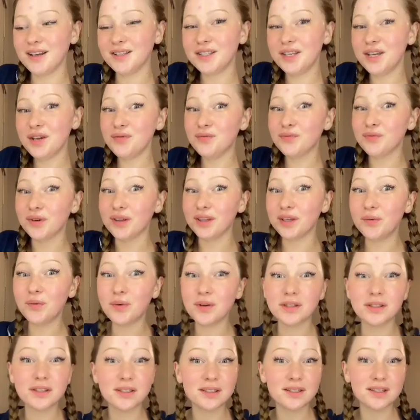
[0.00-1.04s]
he really
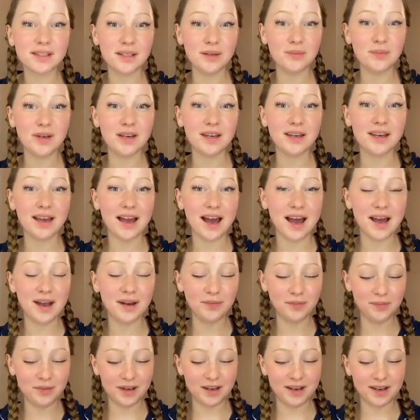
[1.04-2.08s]
wants to see me
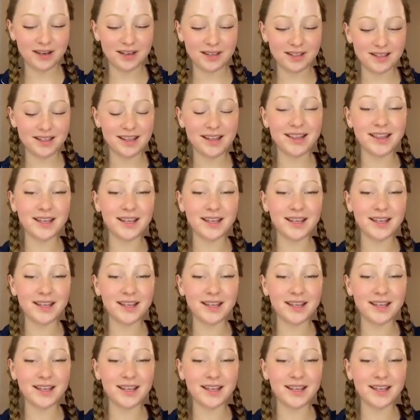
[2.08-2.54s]
again, because the